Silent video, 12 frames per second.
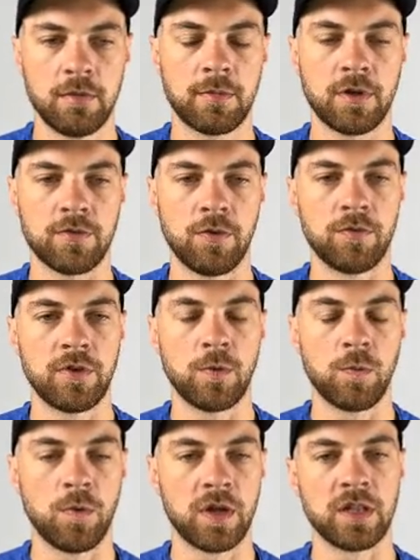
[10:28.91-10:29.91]
with only
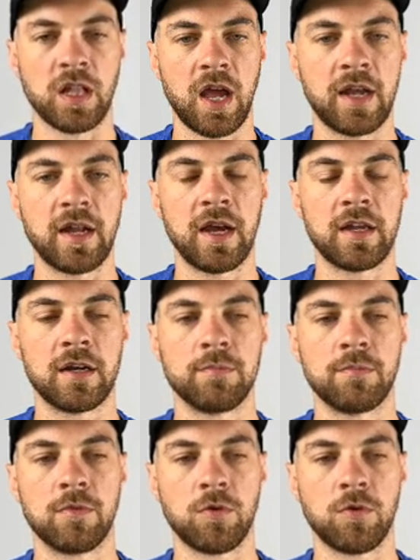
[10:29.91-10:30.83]
one line item,